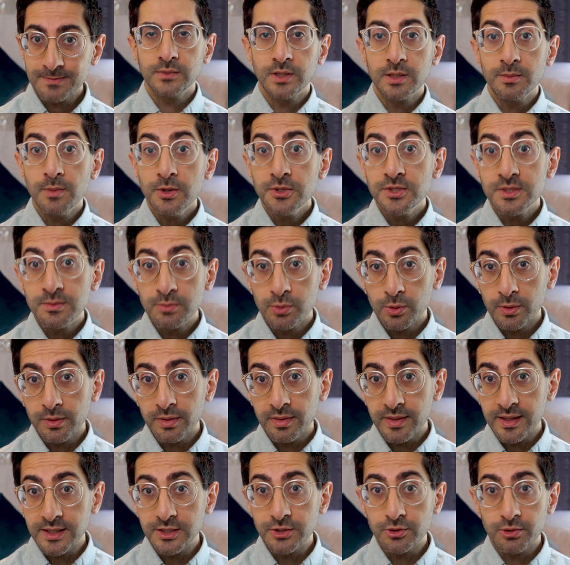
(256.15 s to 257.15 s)
The most
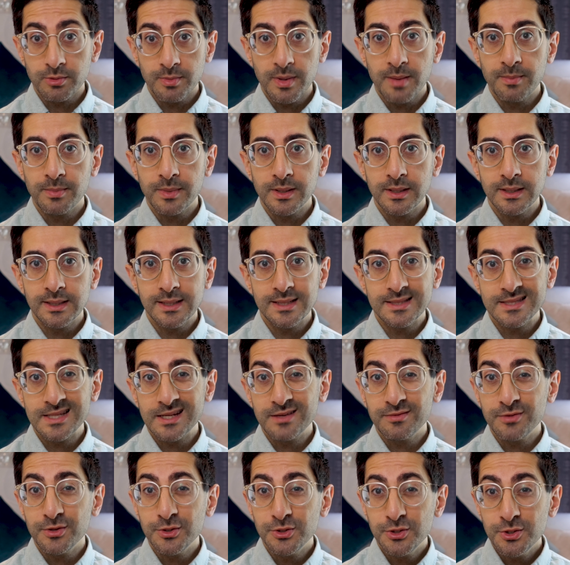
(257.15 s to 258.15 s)
important thing to remember is that
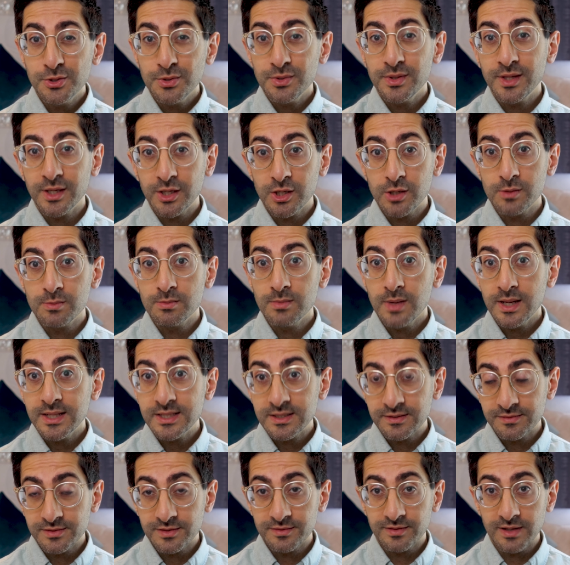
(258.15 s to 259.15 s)
if you do think you might
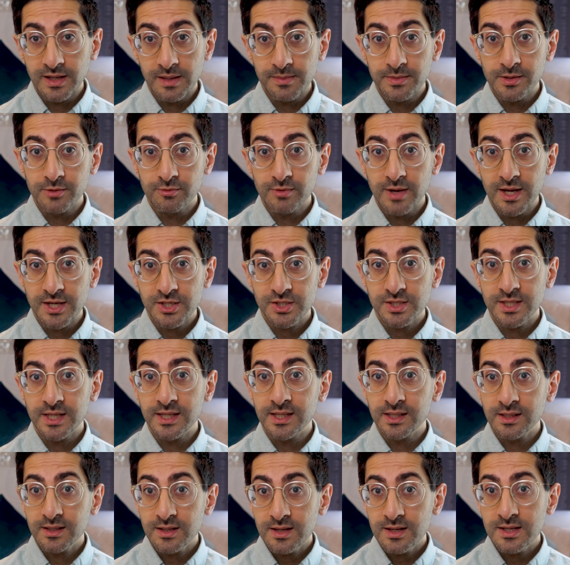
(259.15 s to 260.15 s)
have developed the rash that
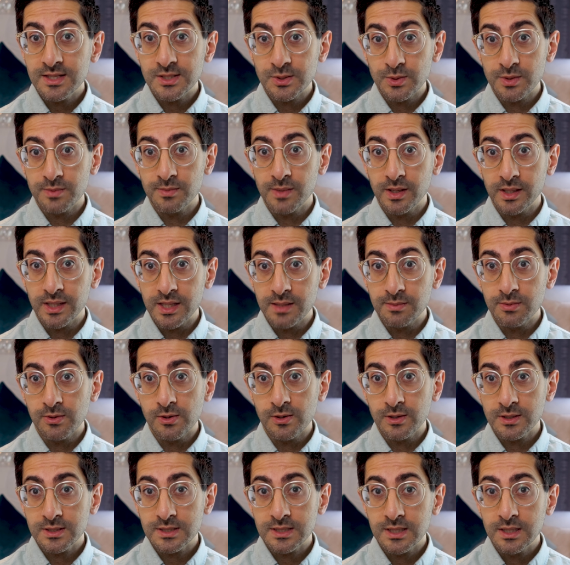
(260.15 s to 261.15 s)
occurs with
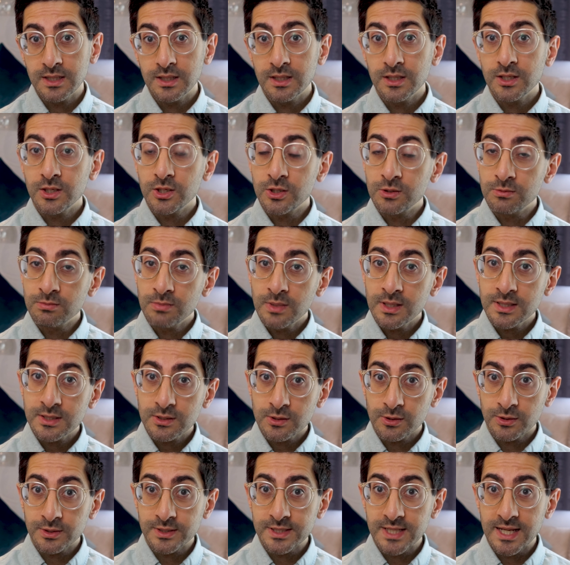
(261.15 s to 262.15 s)
monkeypox, you must
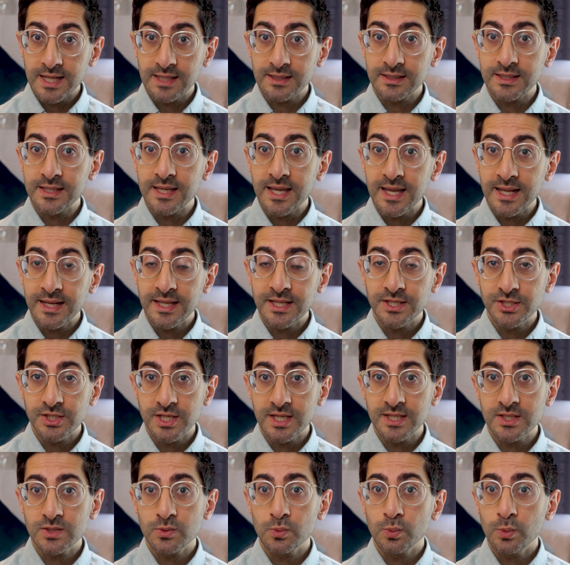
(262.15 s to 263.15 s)
contact the
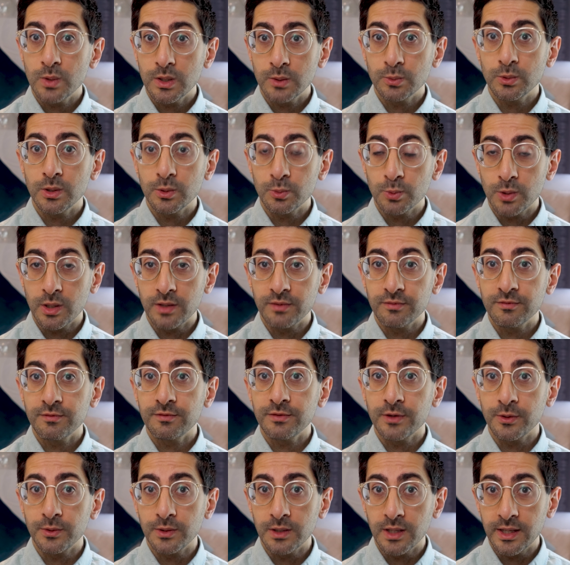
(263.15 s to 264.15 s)
NHS 111
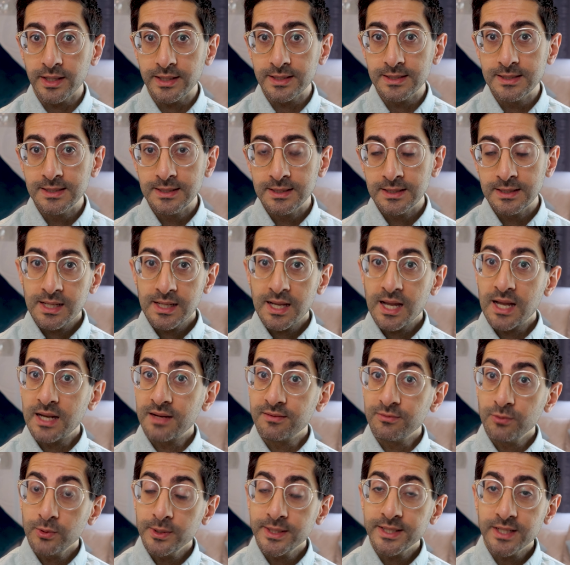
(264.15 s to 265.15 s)
phone line and
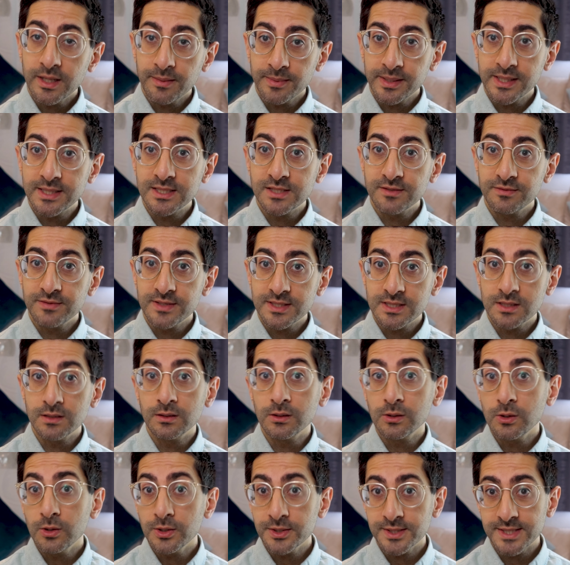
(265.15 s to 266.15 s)
avoid coming into
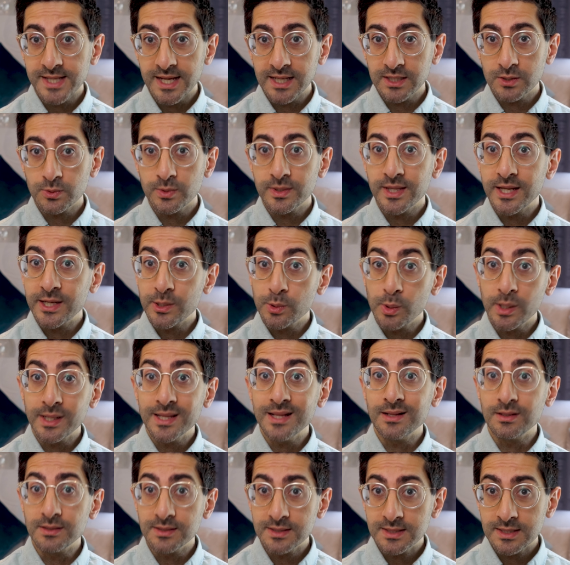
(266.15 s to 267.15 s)
physical contact with anyone
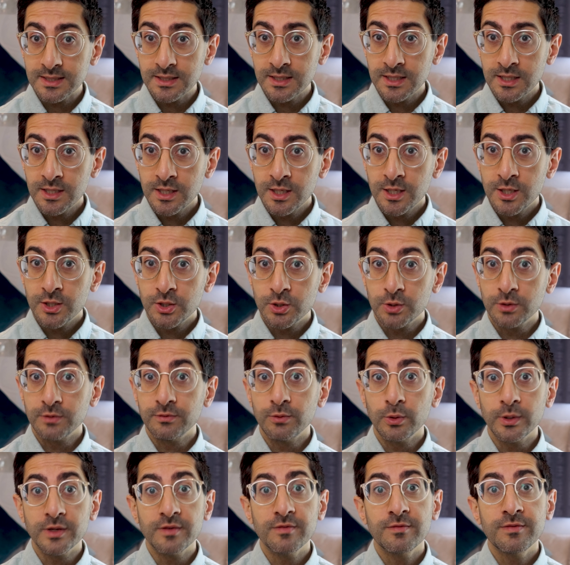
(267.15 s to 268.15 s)
else to
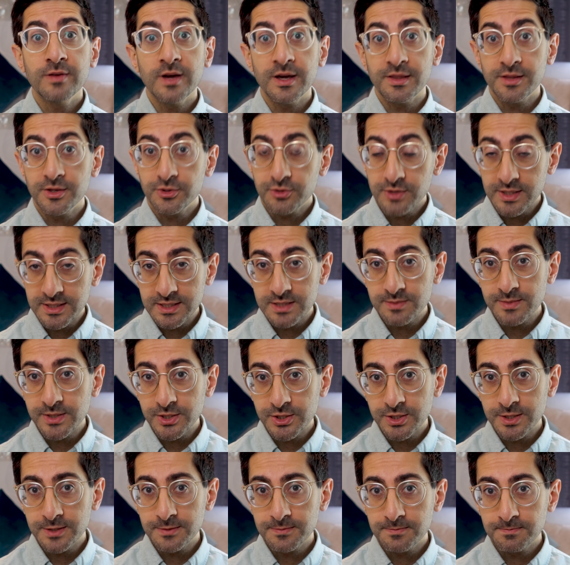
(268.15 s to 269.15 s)
avoid further
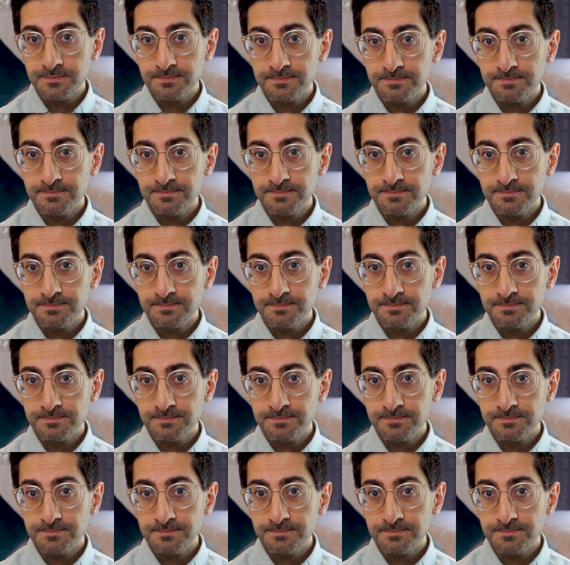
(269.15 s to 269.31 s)
transmission.